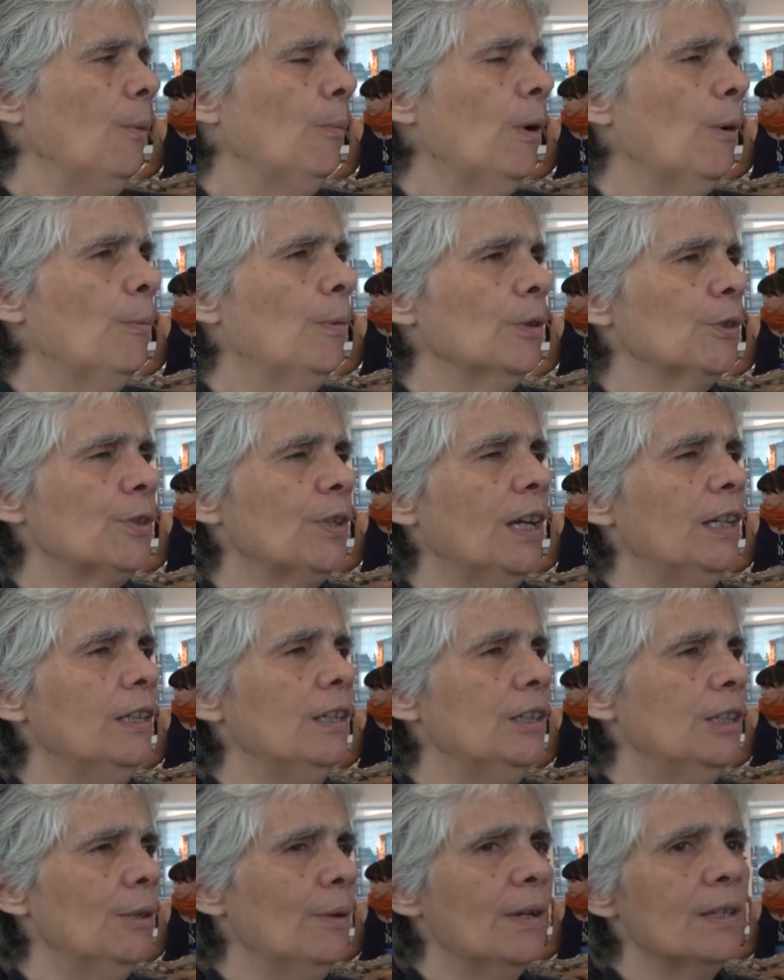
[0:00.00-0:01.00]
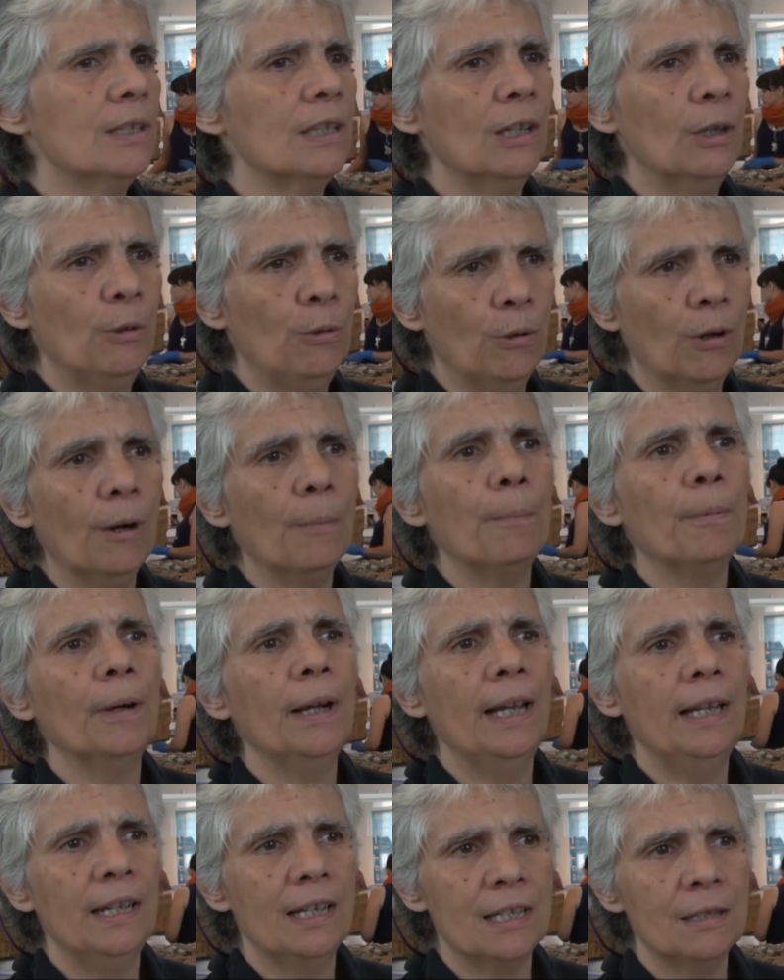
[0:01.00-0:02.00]
what we'll try to do is
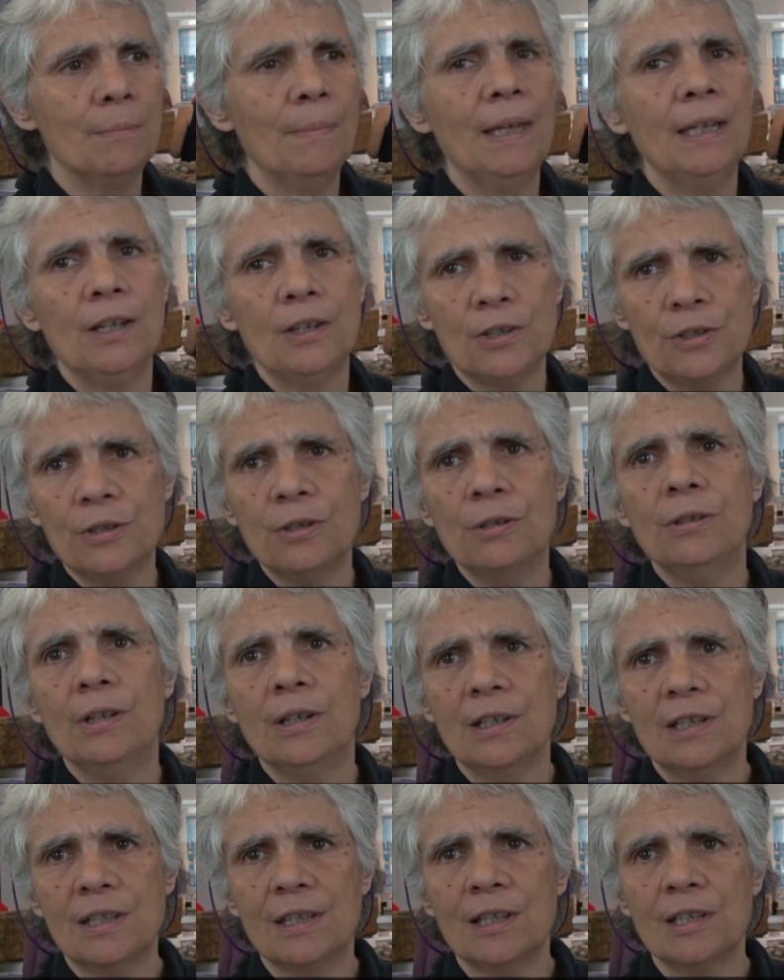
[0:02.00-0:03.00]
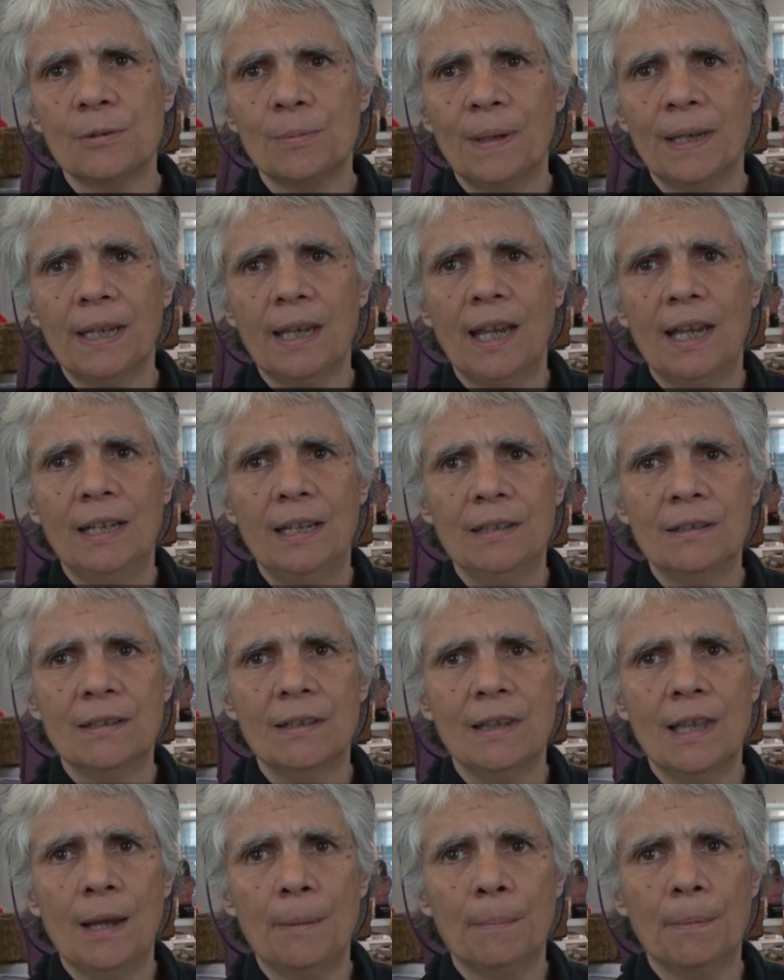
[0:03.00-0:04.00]
incorporate as many students as we can
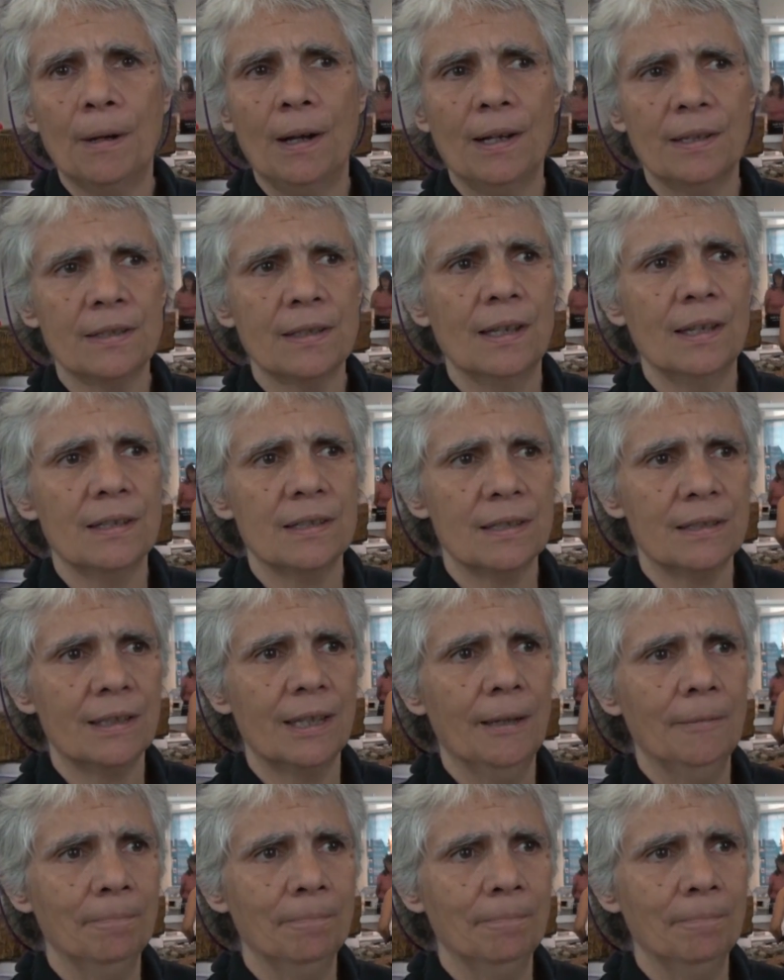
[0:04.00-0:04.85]
into that process.